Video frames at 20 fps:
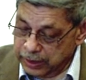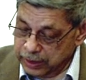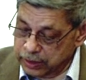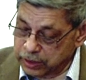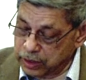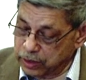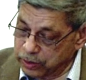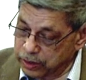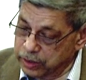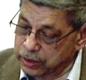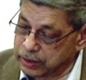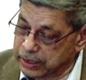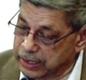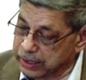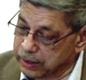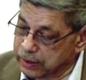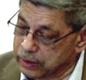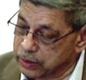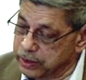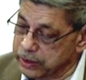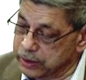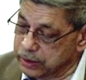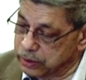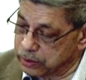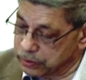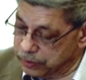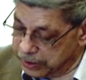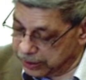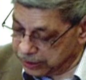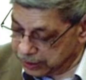So he's actually
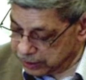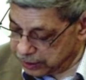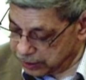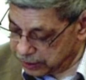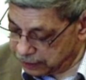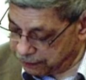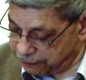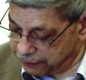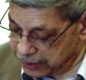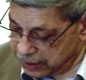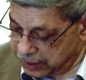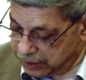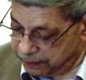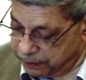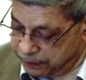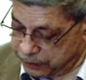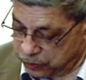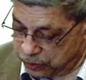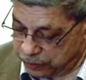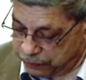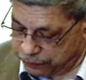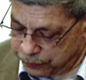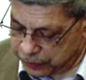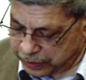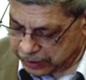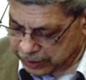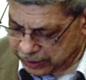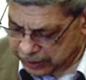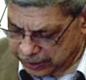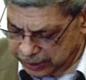doing it in a very sort
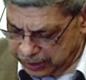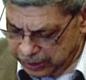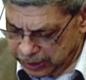of